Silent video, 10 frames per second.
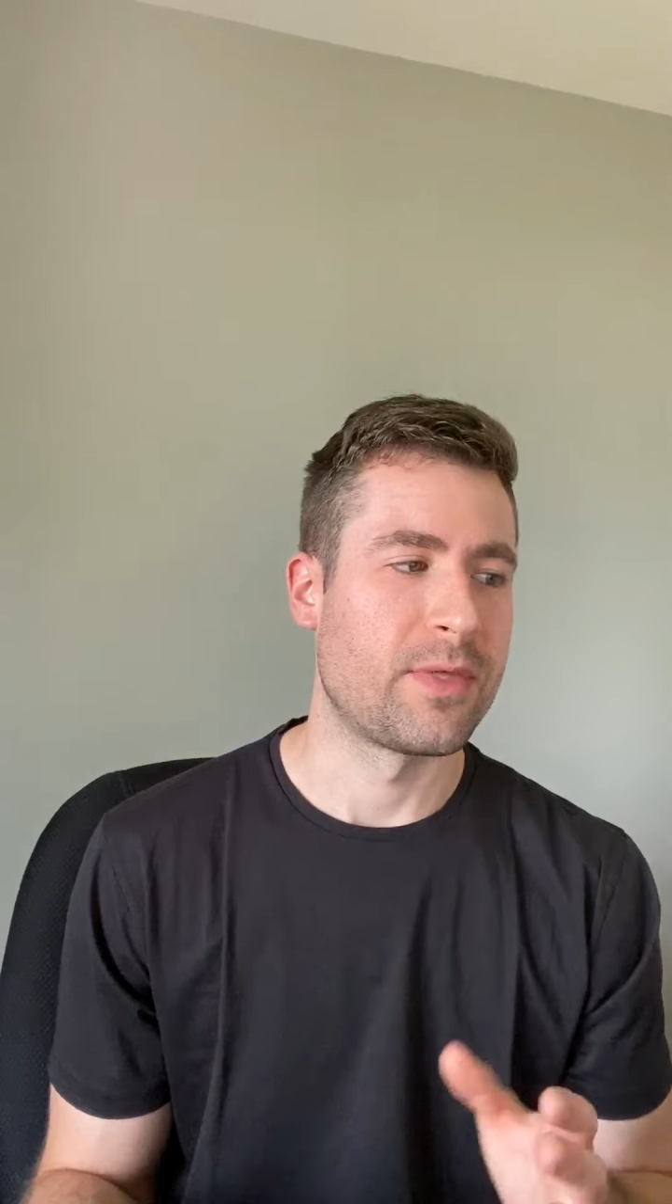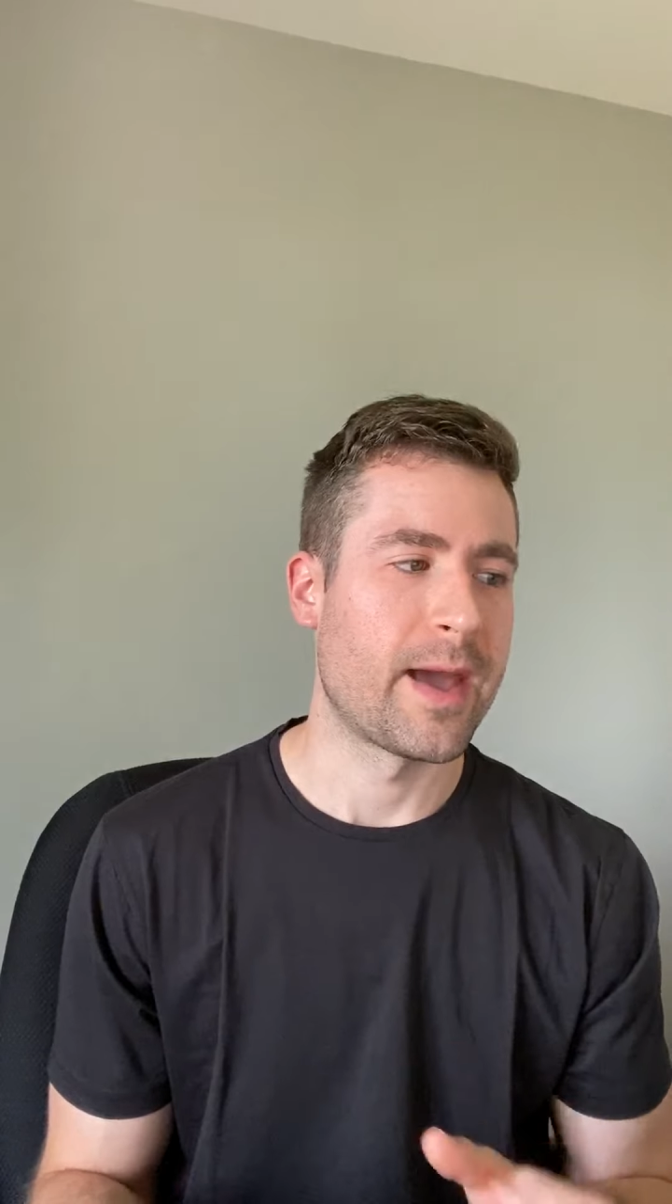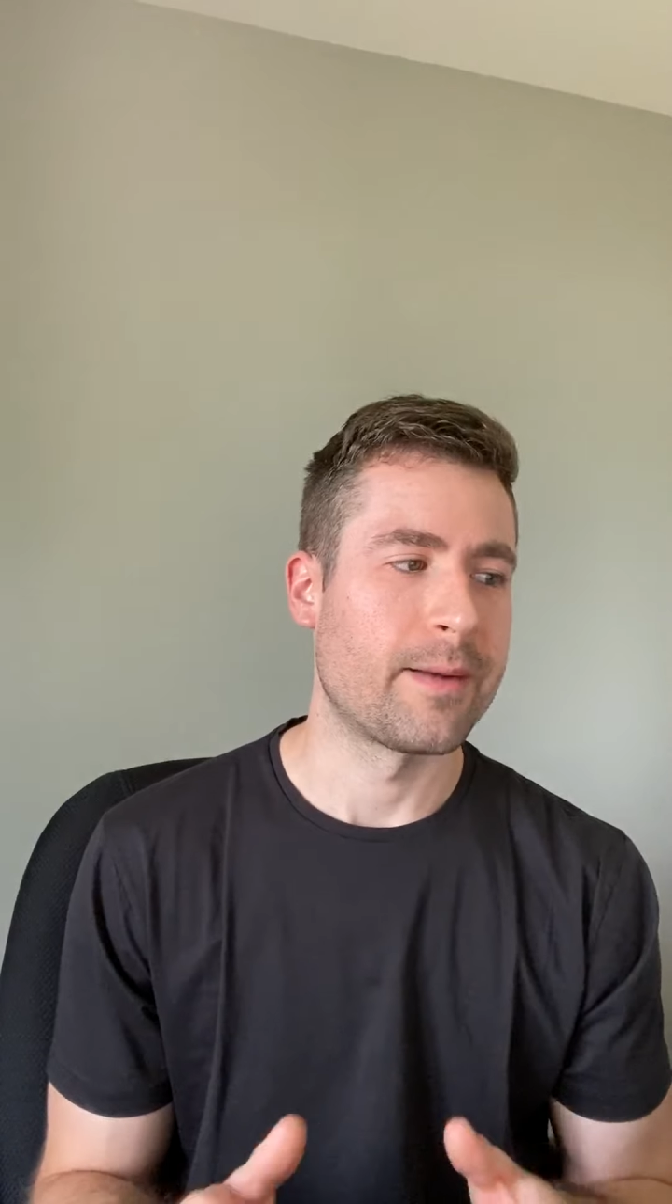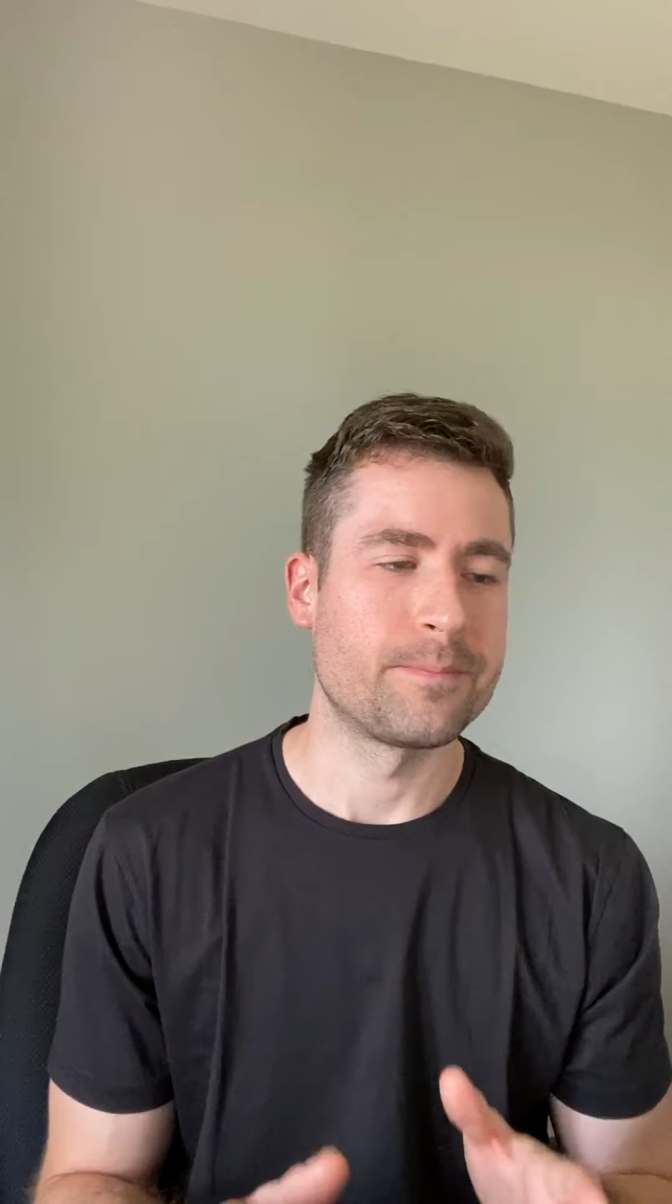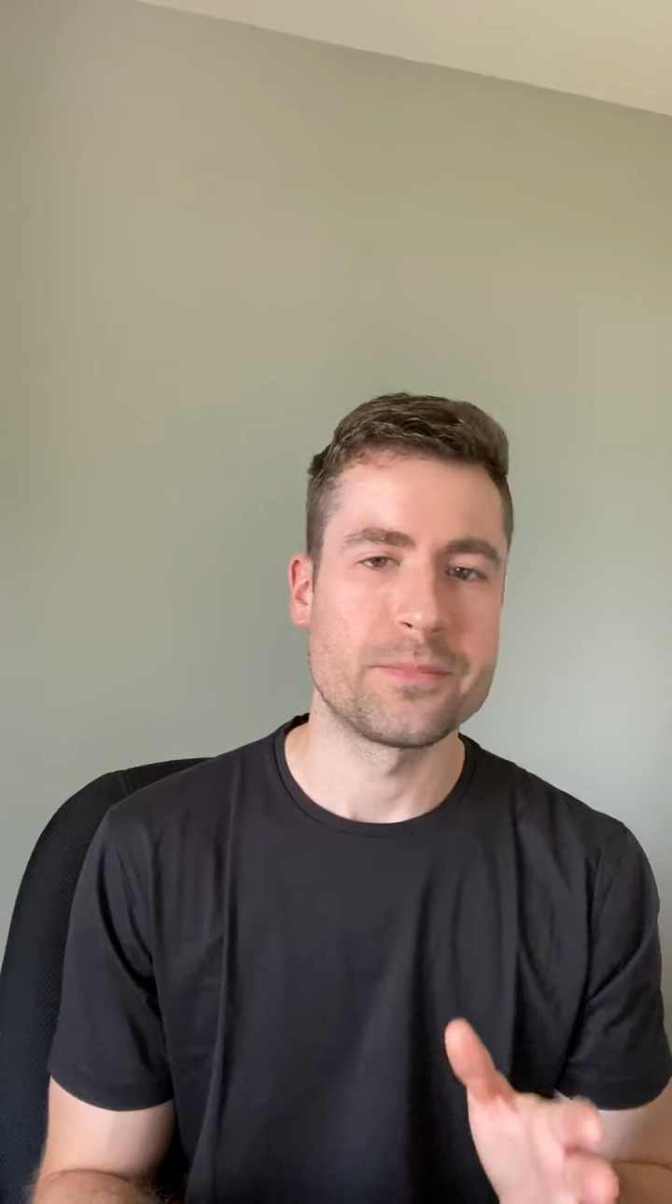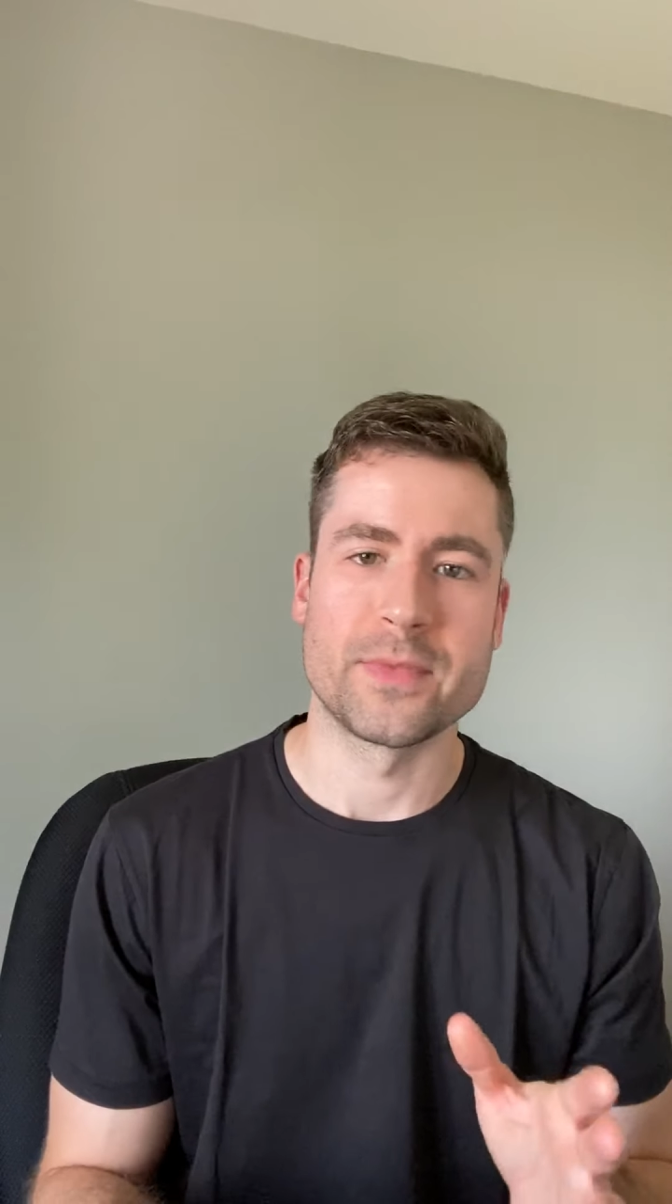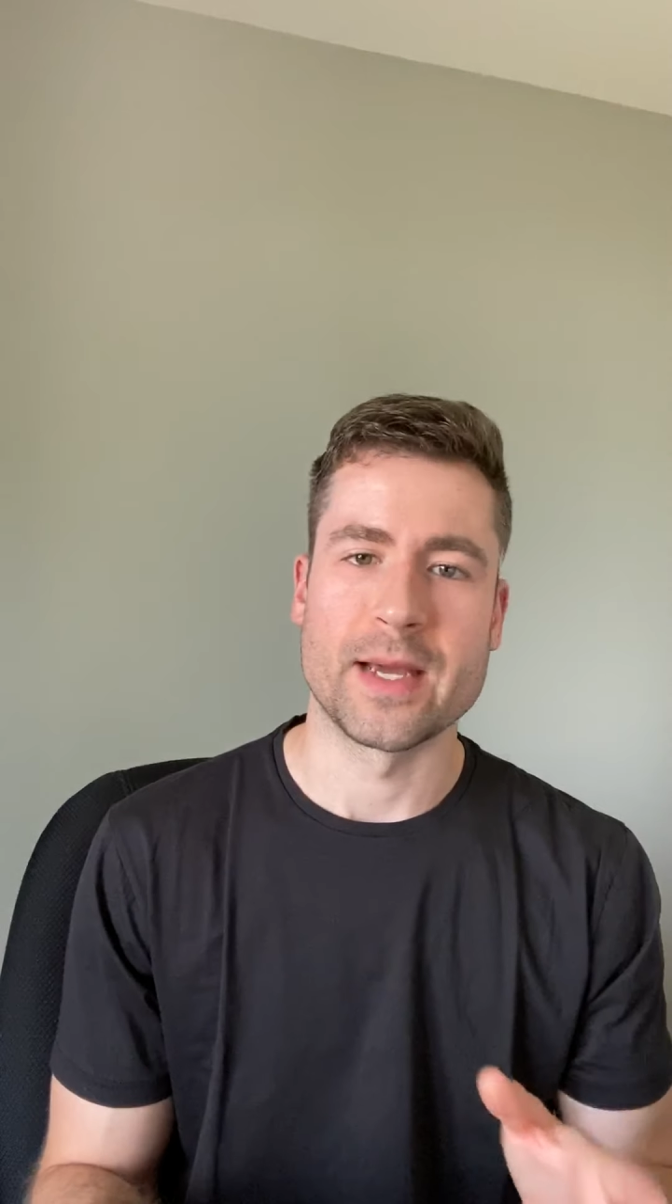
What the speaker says: that